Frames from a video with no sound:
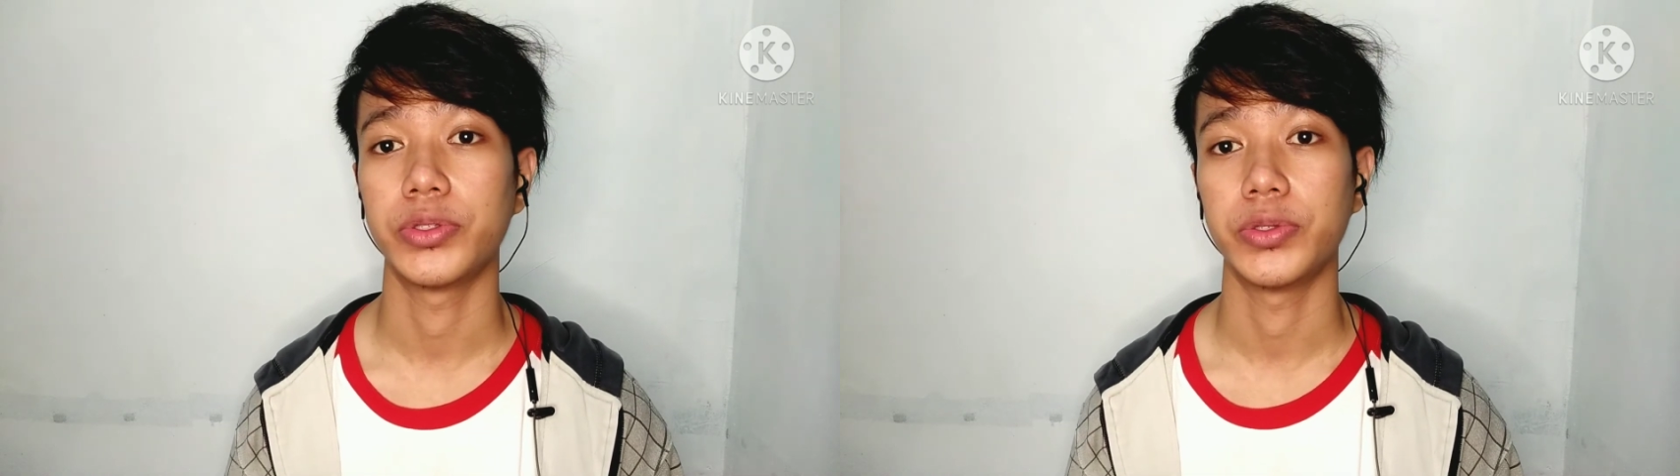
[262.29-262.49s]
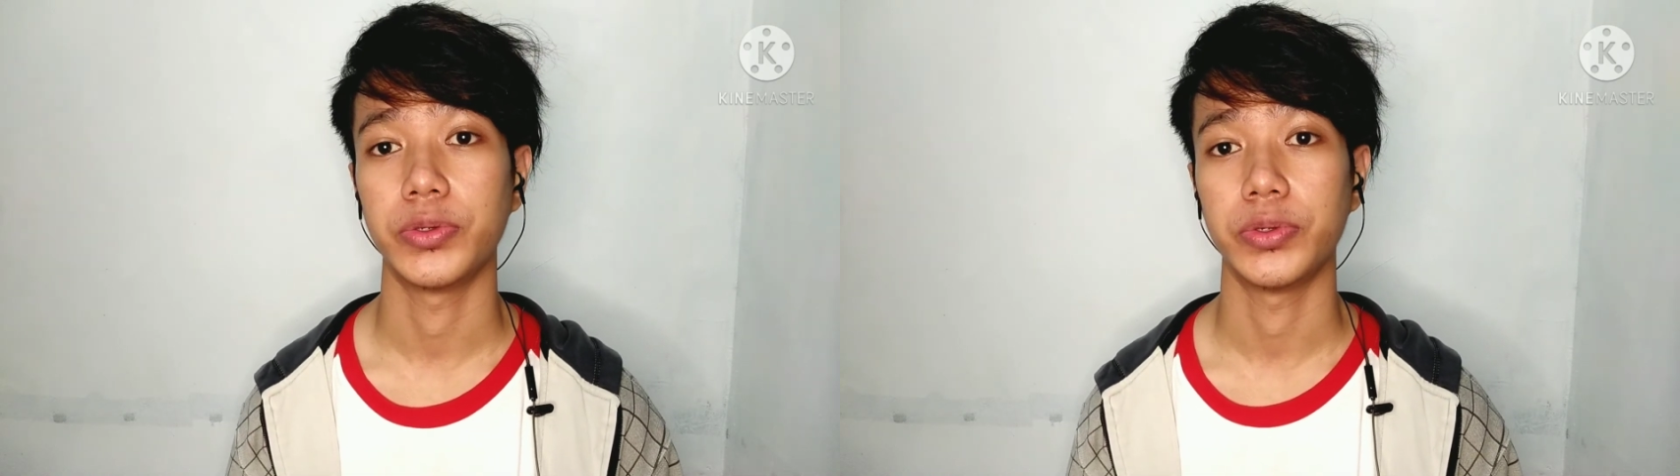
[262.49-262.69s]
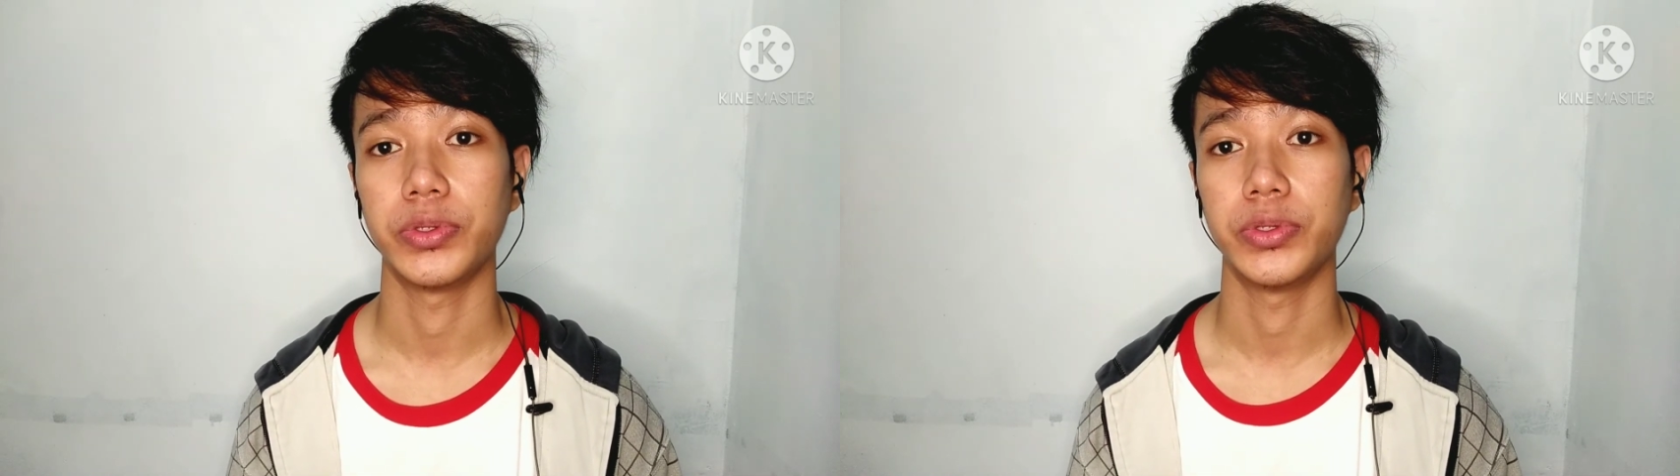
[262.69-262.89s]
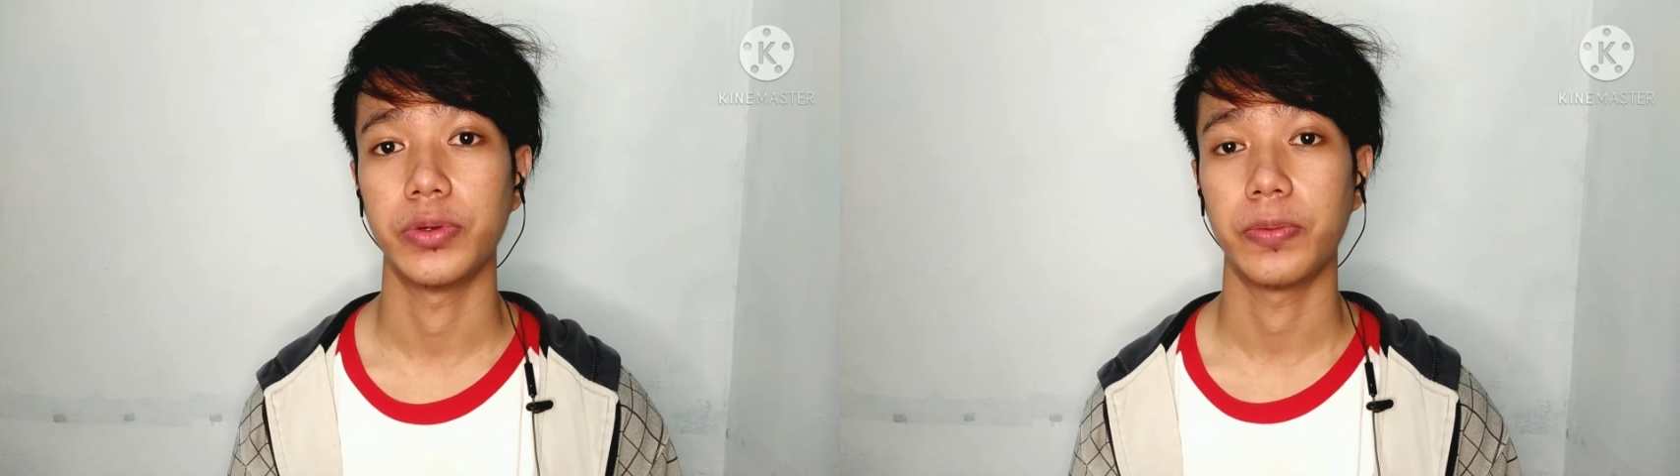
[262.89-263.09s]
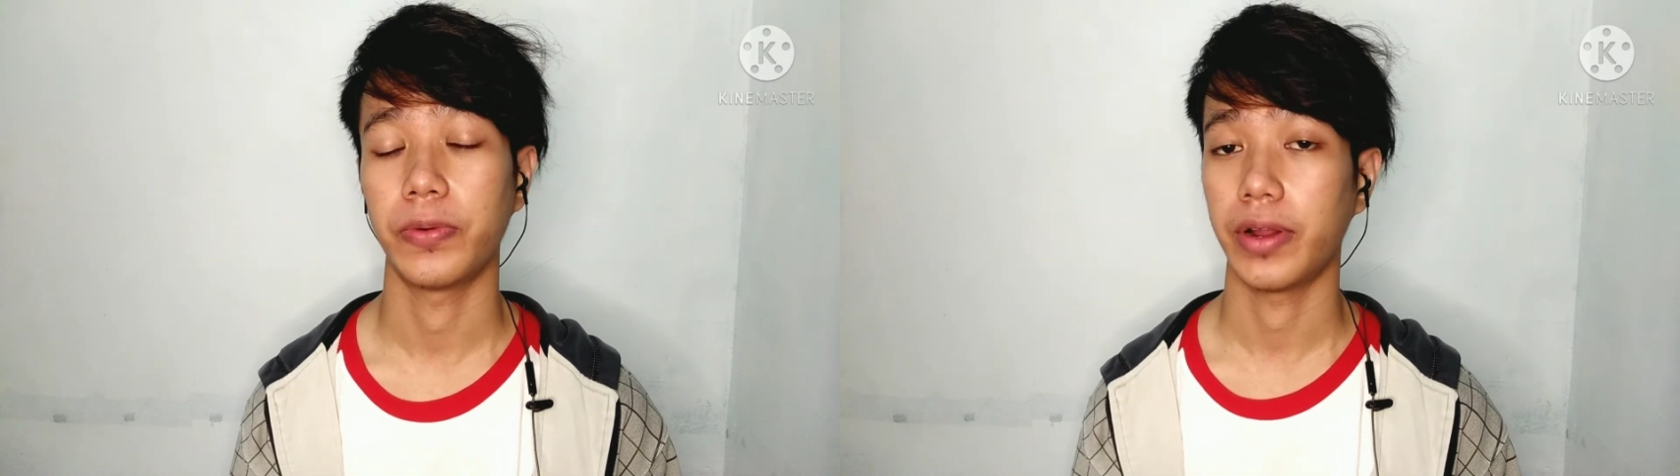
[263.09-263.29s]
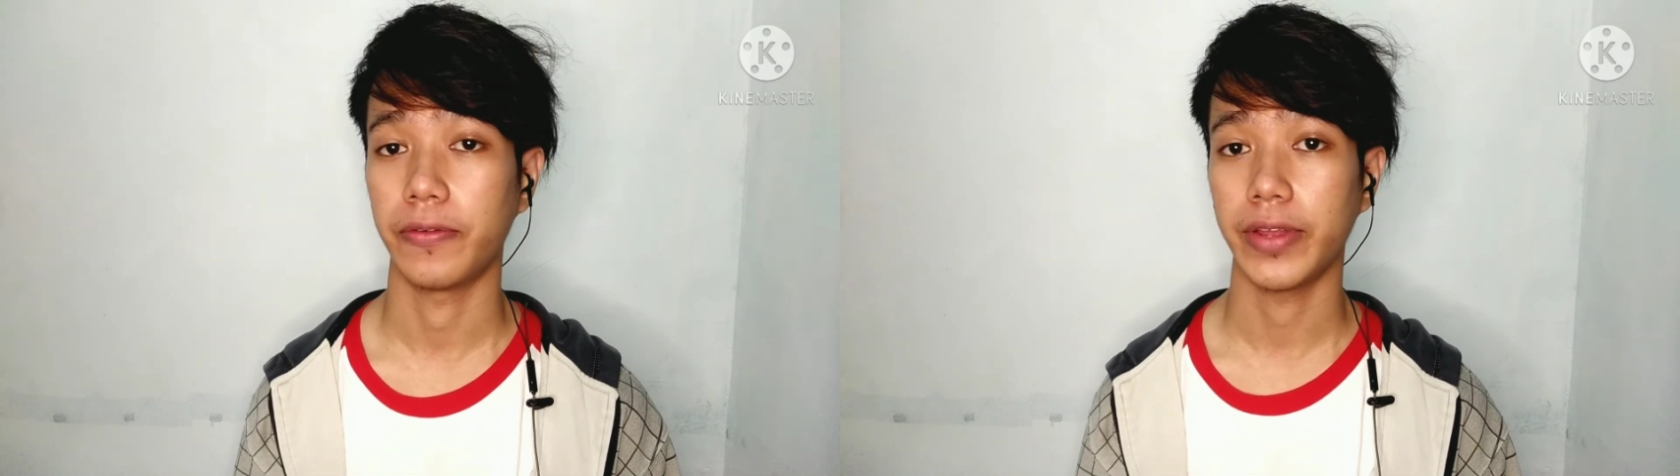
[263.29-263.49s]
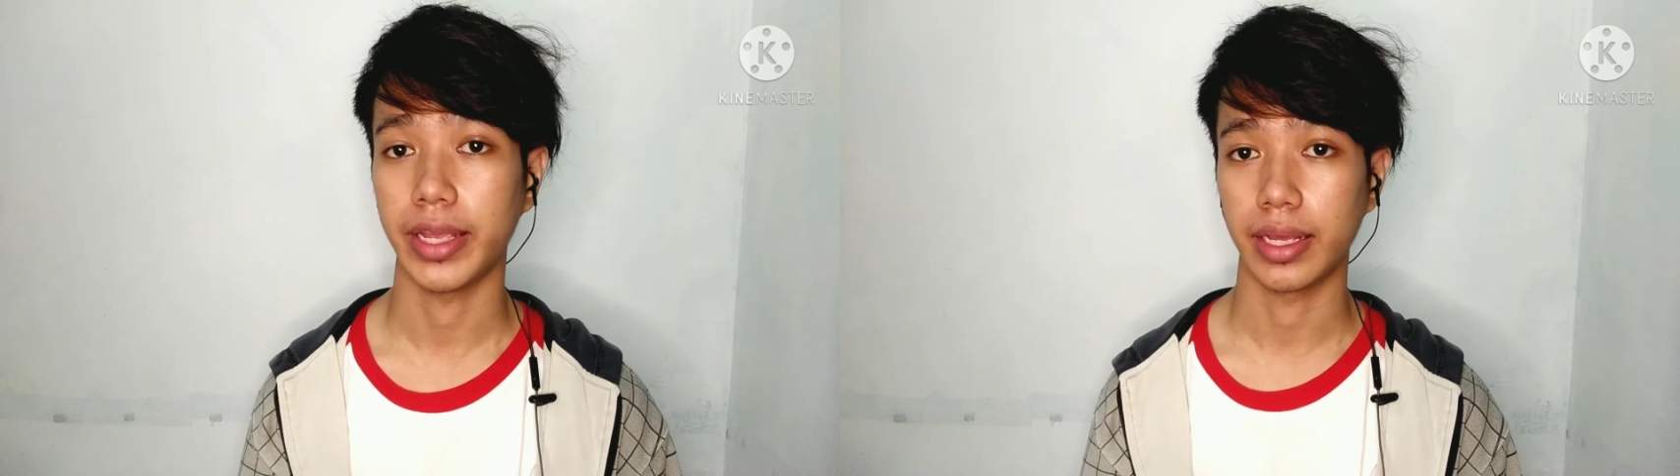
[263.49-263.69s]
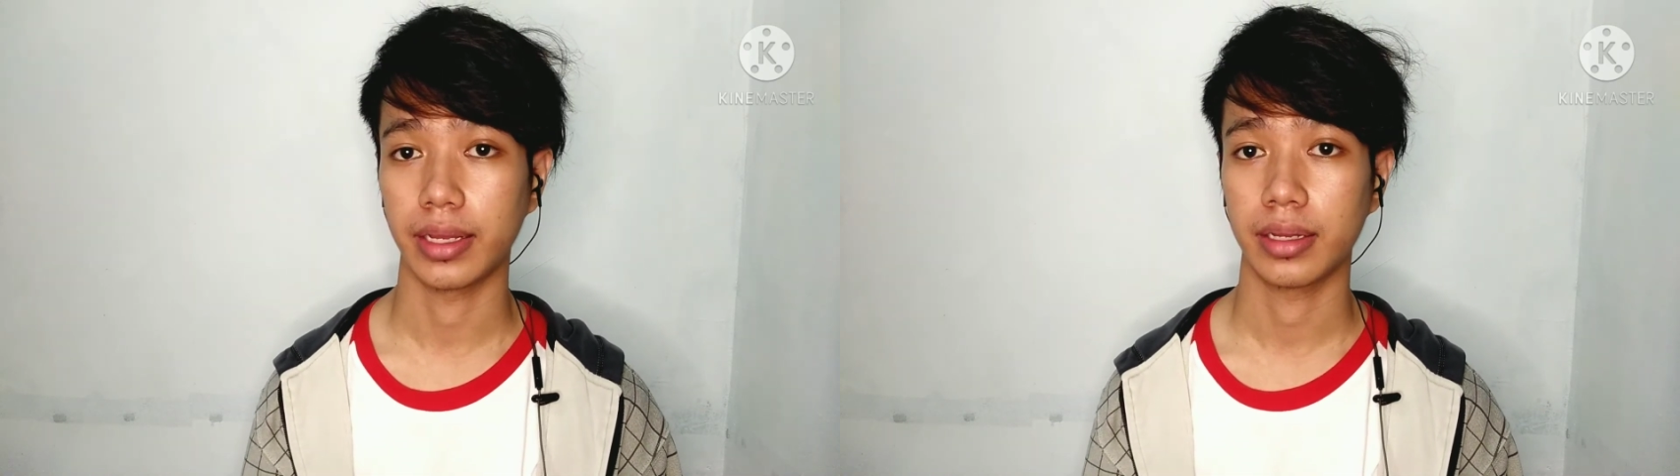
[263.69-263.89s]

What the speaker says: to do prayer reading.